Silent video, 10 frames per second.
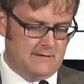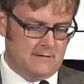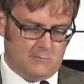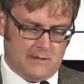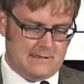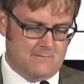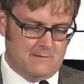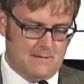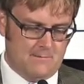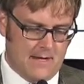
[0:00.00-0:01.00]
on the rights of
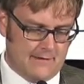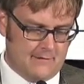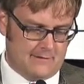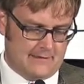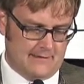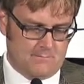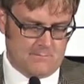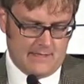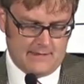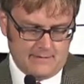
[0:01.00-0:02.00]
any man or set of
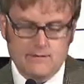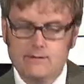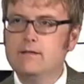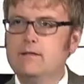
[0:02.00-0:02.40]
men,